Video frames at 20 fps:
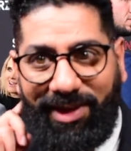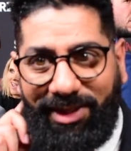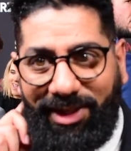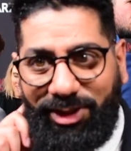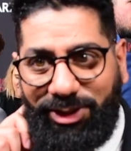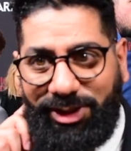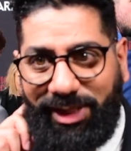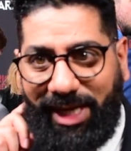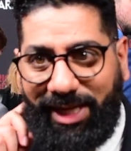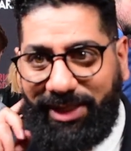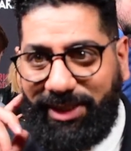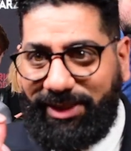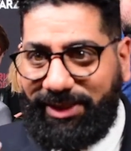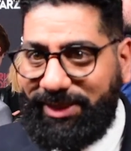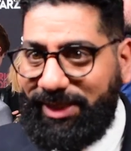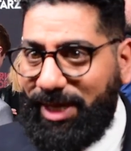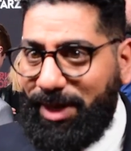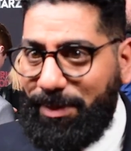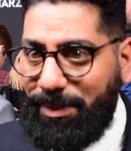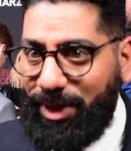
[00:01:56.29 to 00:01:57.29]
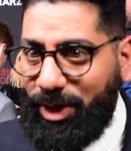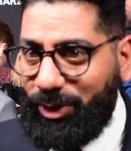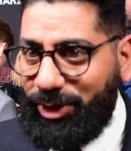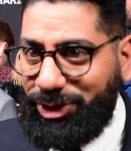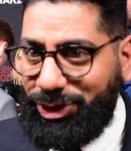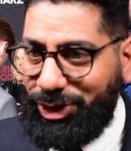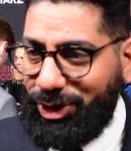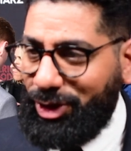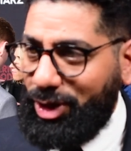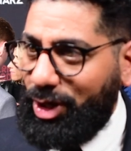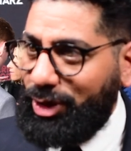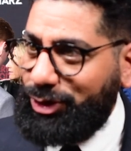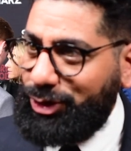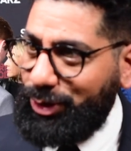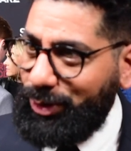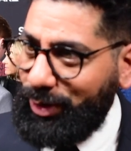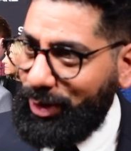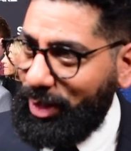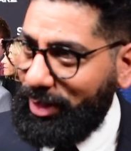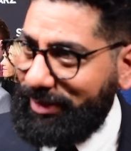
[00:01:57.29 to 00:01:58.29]
there's like this uh, Middle Eastern
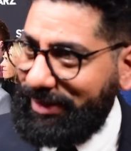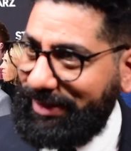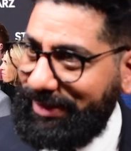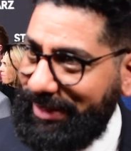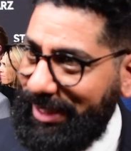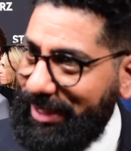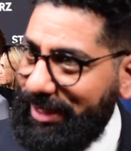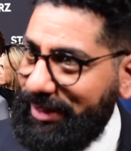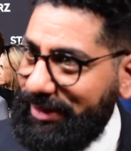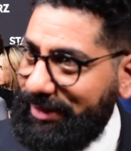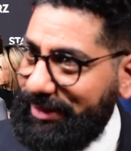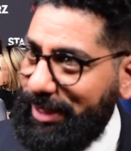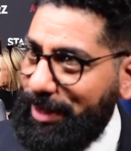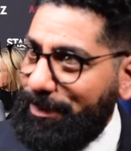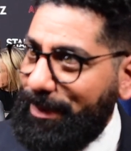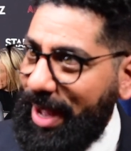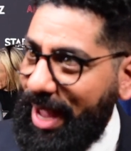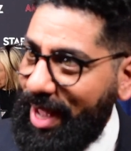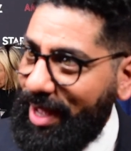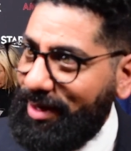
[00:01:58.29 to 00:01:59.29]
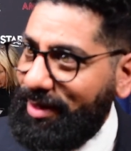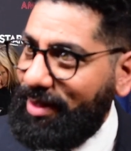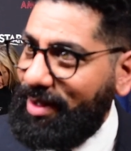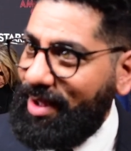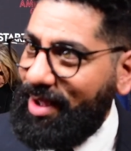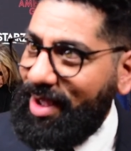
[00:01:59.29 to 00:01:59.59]
cartoon called Sin Sinbad,